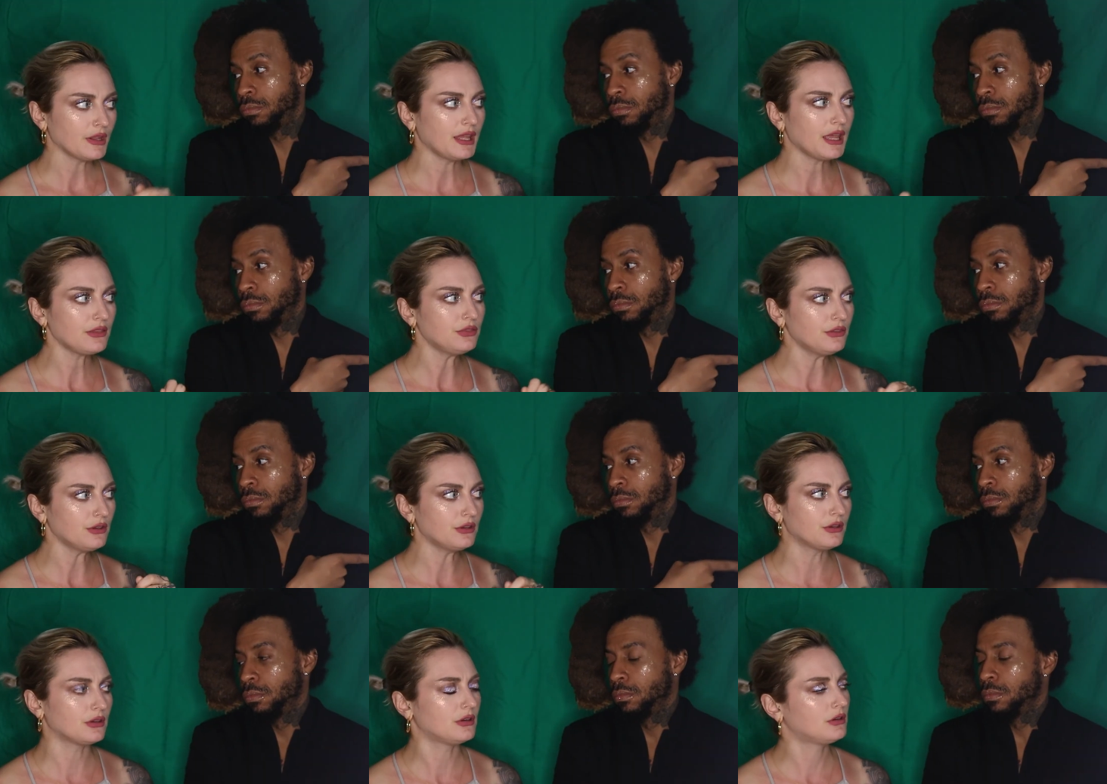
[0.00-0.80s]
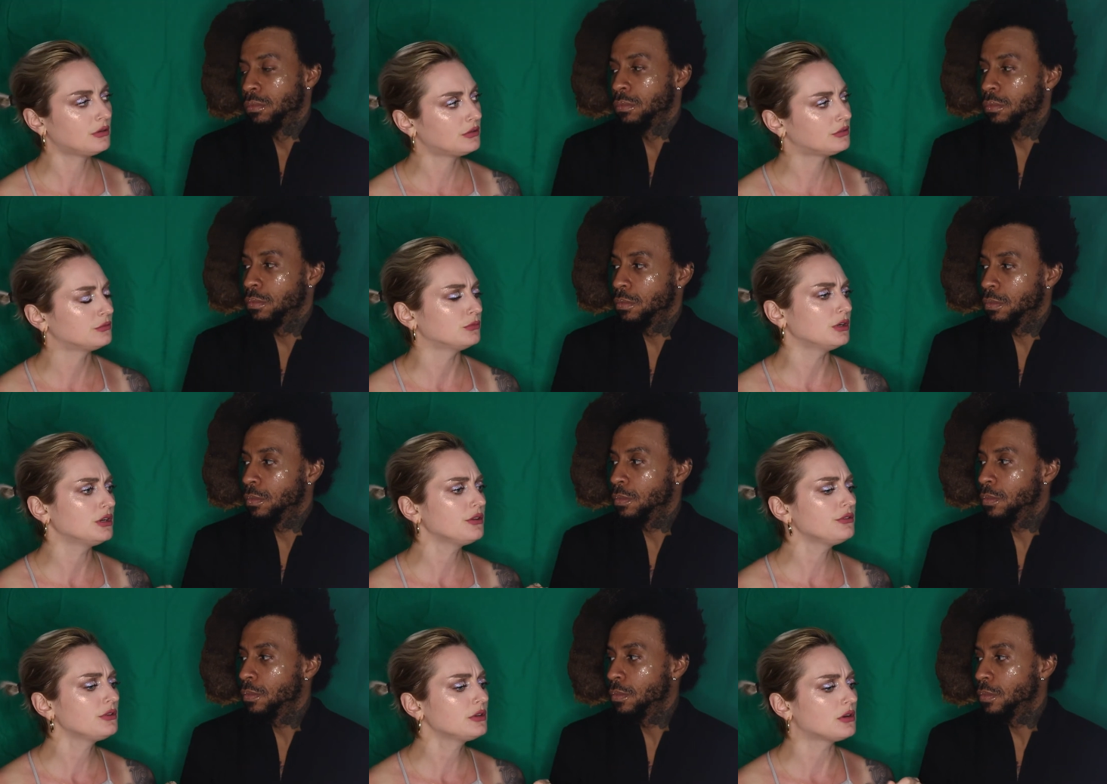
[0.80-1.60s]
Speaker 1: Get the what
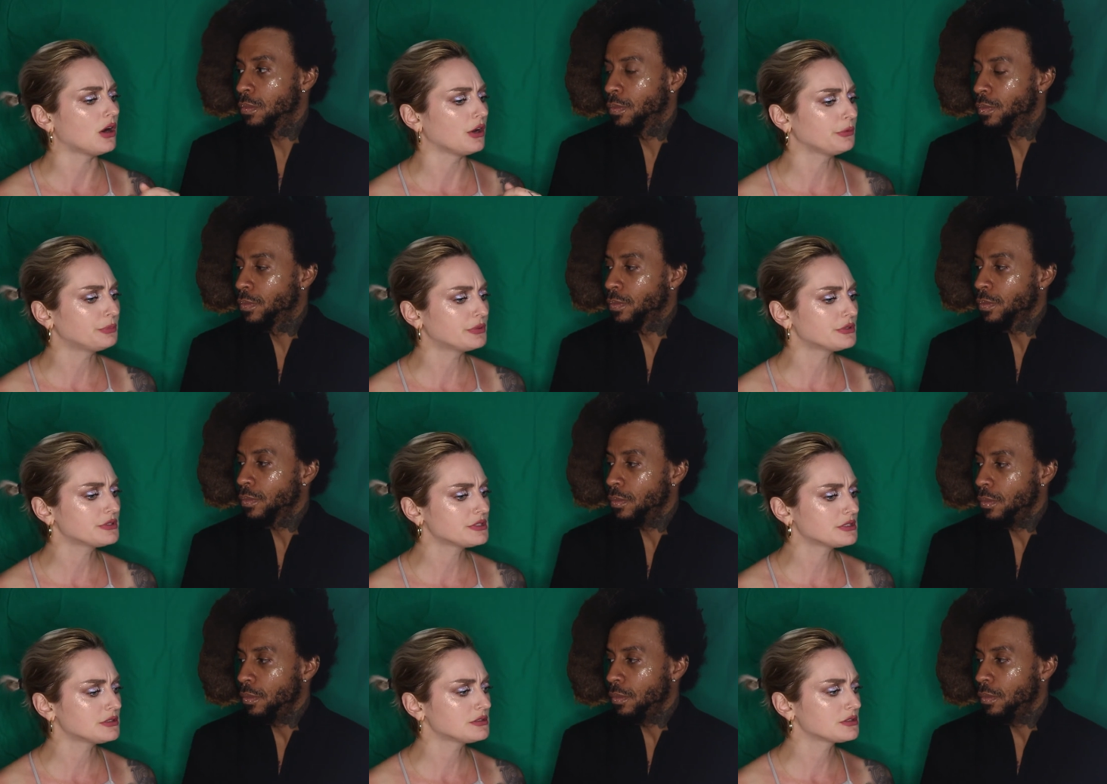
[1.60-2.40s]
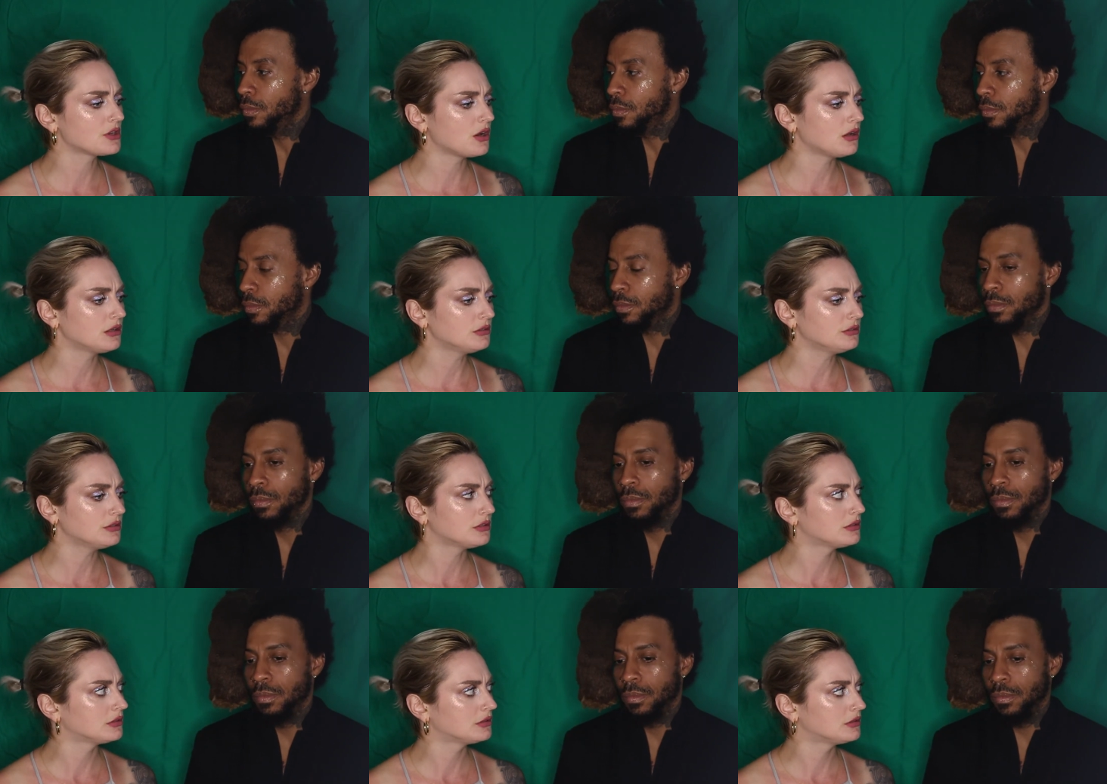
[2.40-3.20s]
are the car persons called?
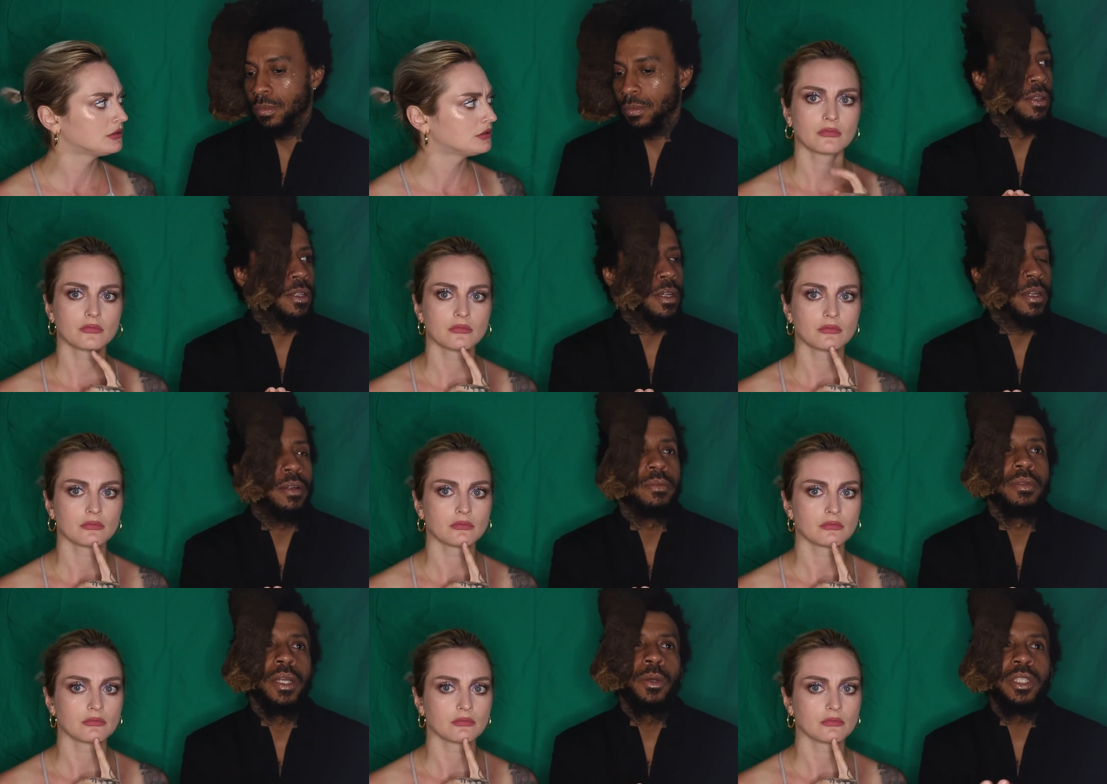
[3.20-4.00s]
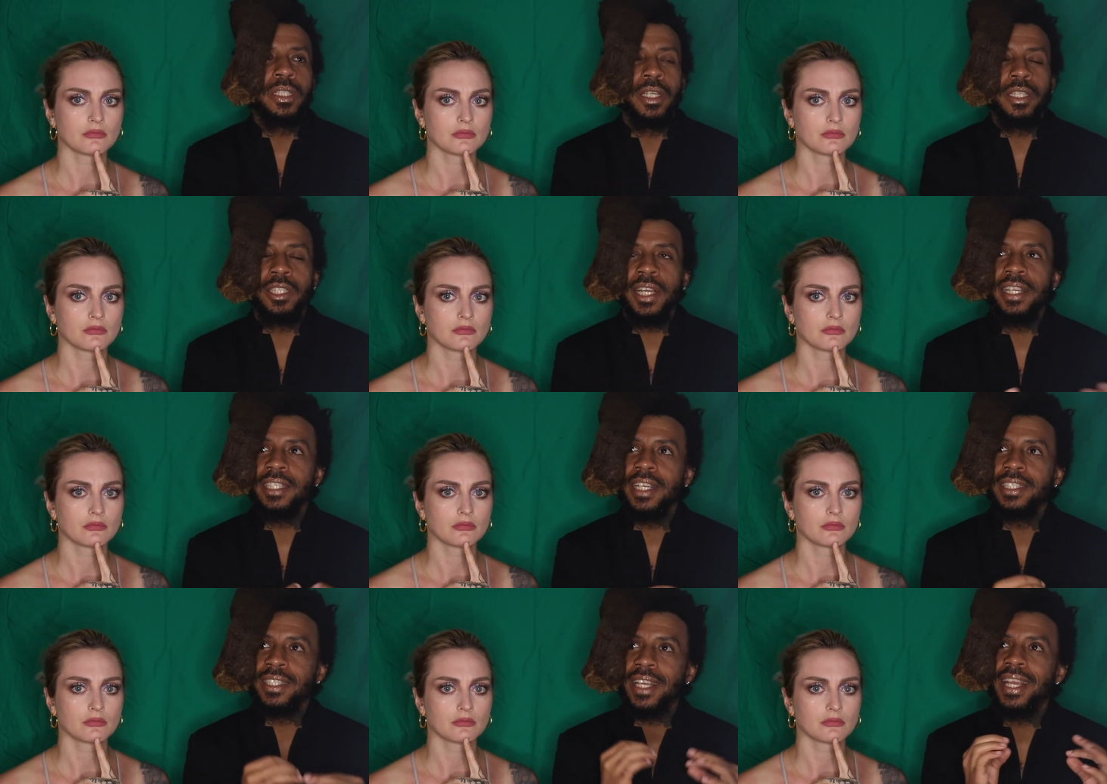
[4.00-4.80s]
Speaker 2: the it was it's it's
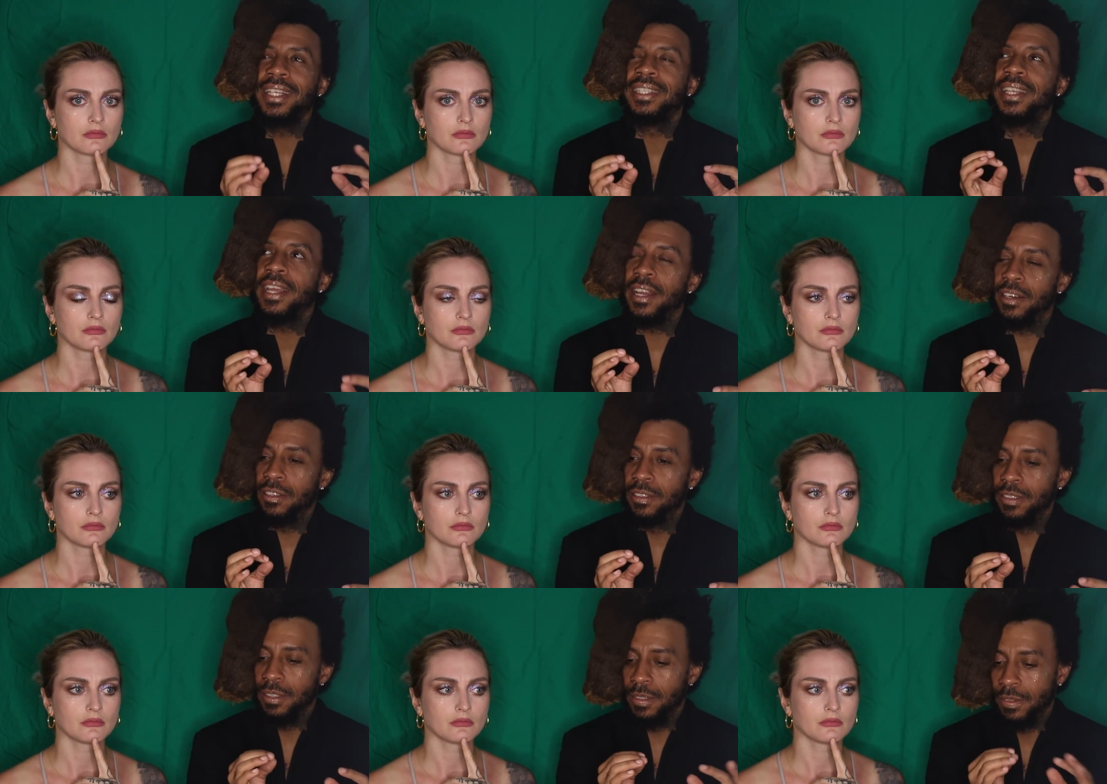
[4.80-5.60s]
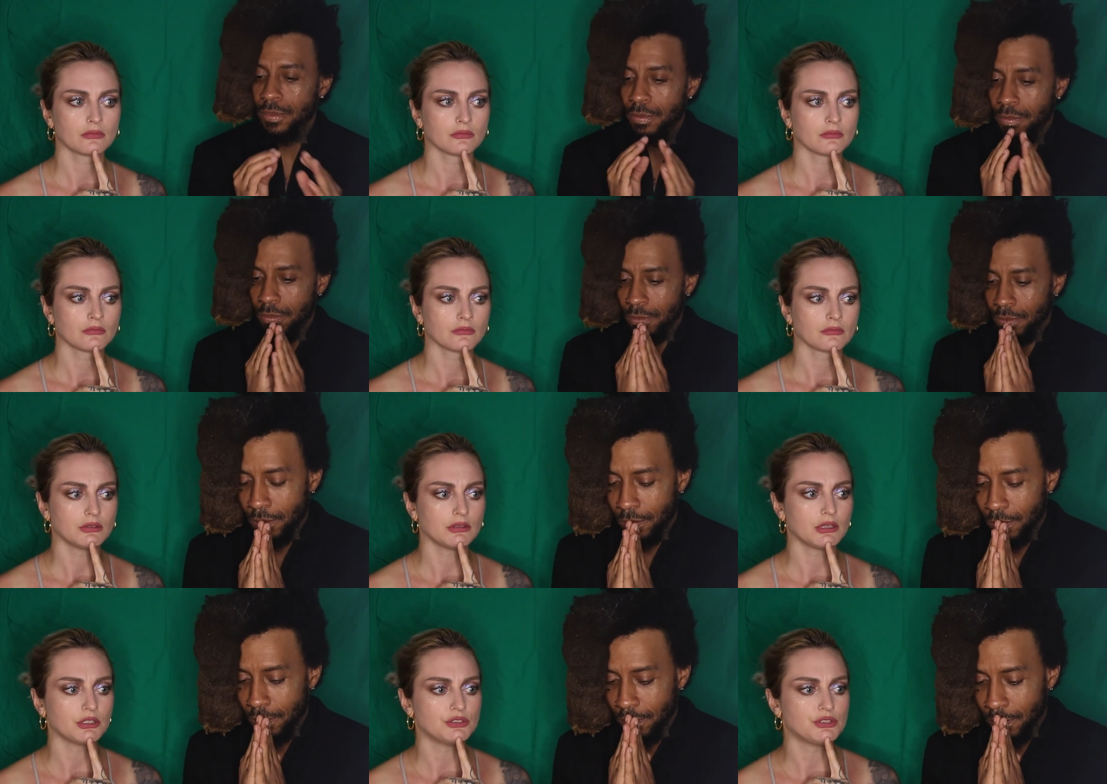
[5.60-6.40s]
it's, it's there.
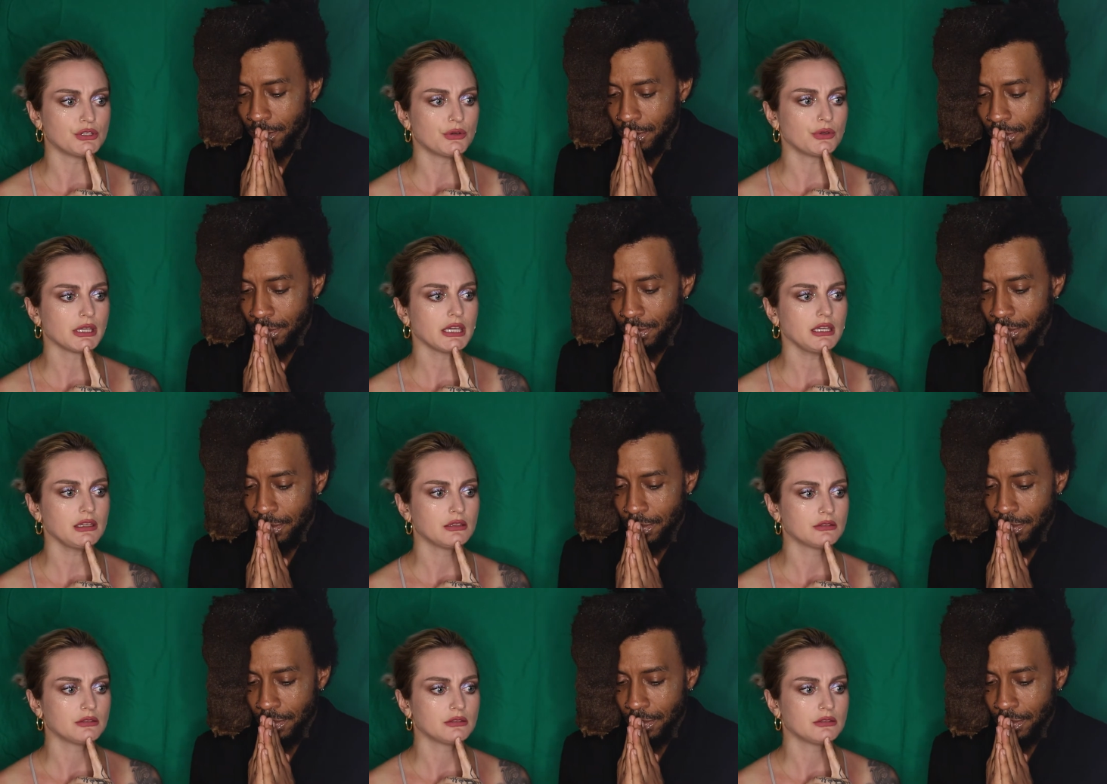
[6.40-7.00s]
Speaker 1: A jokey?